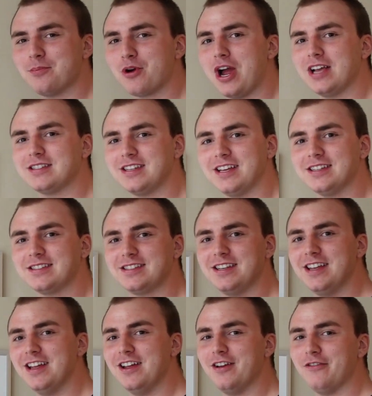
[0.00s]

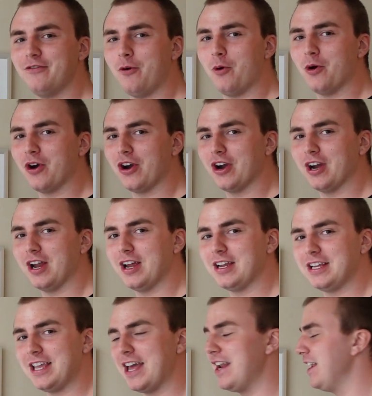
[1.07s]
process for
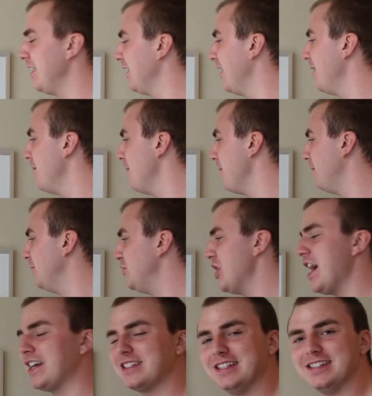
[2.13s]
getting
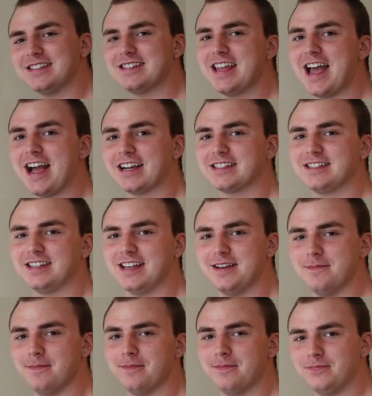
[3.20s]
jacked and stacked
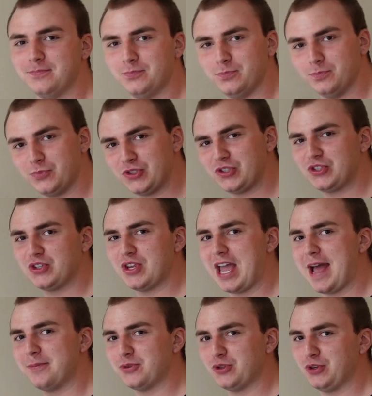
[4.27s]
and
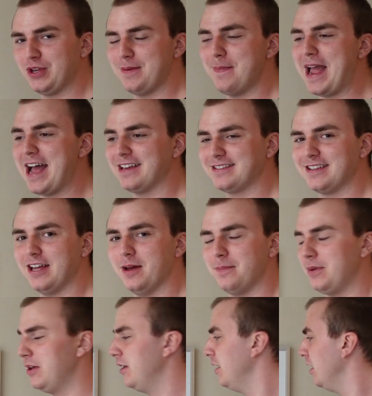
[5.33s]
absolutely massed
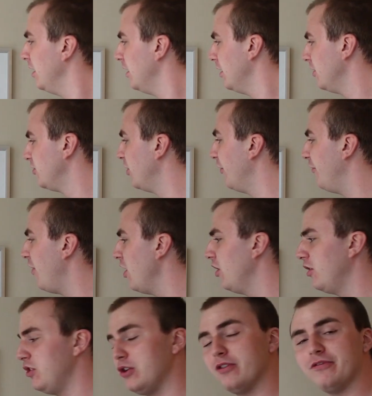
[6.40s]
up. So
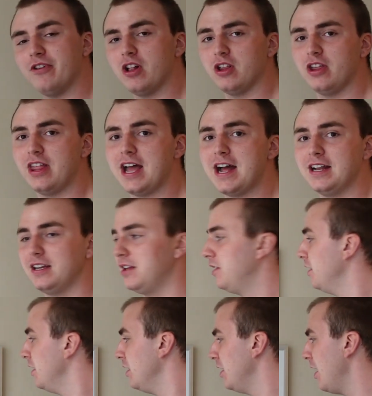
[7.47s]
follow, you can follow that
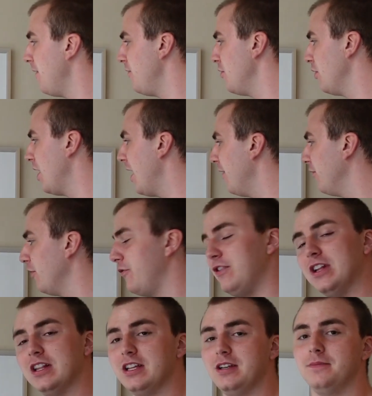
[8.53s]
if you're ever
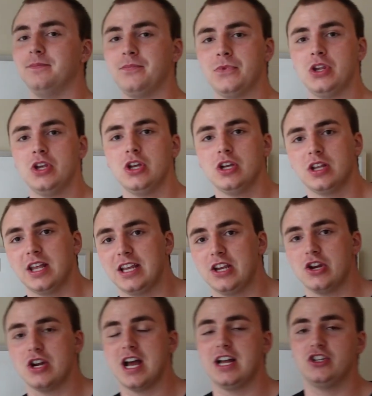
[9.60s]
feeling like
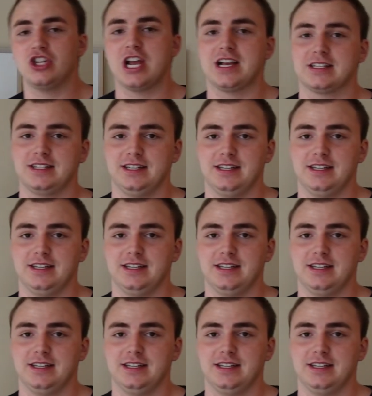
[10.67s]
you're not jacked